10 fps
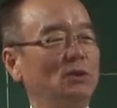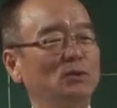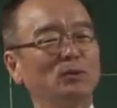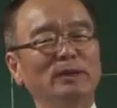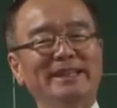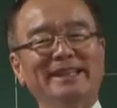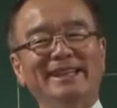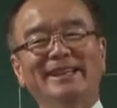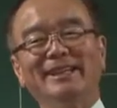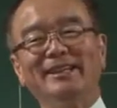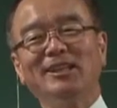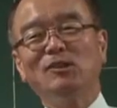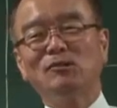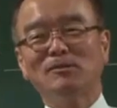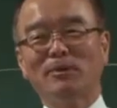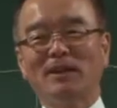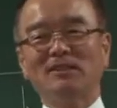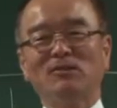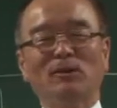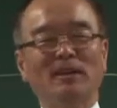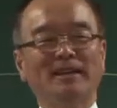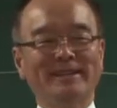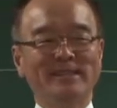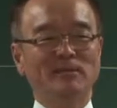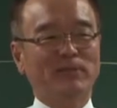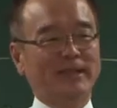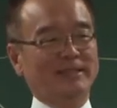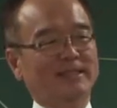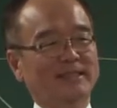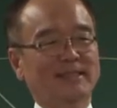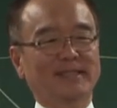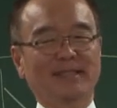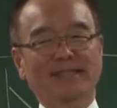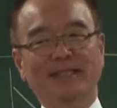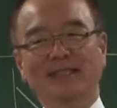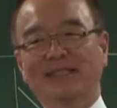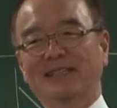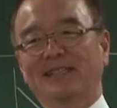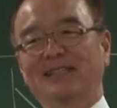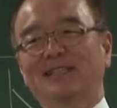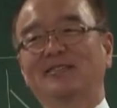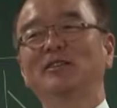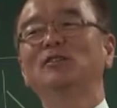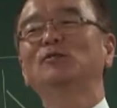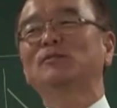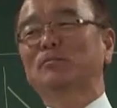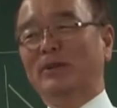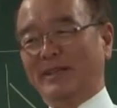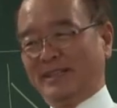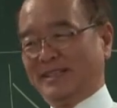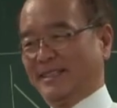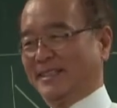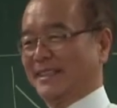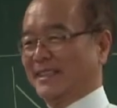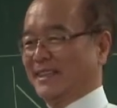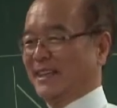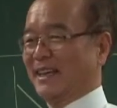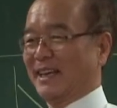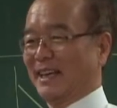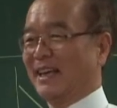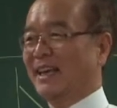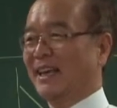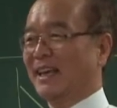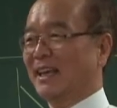Do we reduce price or increase price? Reduce price. Okay.